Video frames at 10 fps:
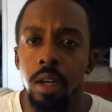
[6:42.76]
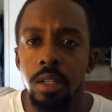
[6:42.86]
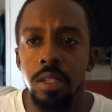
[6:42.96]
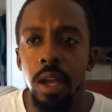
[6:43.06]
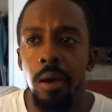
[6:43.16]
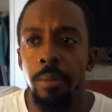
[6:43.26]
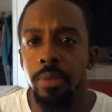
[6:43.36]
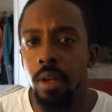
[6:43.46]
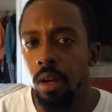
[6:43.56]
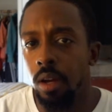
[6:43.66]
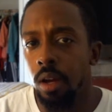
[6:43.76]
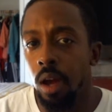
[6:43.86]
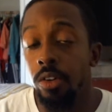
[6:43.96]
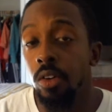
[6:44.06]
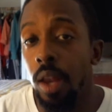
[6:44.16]
to help the
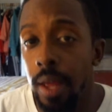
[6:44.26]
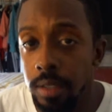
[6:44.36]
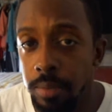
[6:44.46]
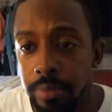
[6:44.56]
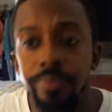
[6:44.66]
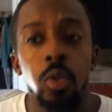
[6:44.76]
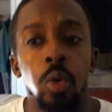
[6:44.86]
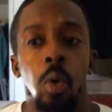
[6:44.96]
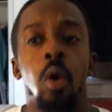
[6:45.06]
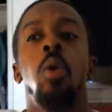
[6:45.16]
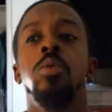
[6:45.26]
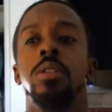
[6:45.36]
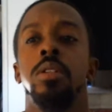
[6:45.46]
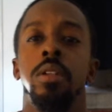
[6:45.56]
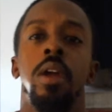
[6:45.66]
underclassmen who are
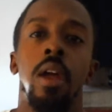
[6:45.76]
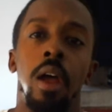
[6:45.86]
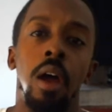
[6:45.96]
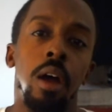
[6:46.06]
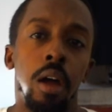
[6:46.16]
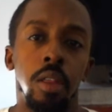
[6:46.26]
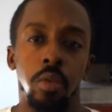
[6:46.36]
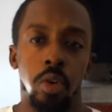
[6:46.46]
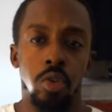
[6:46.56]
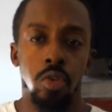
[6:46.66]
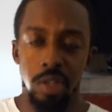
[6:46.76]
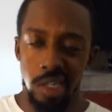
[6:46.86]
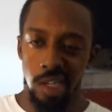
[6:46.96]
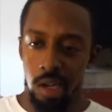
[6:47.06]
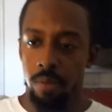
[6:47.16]
hosting the recruits
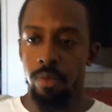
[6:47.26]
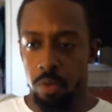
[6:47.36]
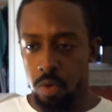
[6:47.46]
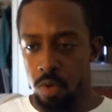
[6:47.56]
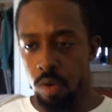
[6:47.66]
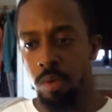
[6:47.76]
as they come through.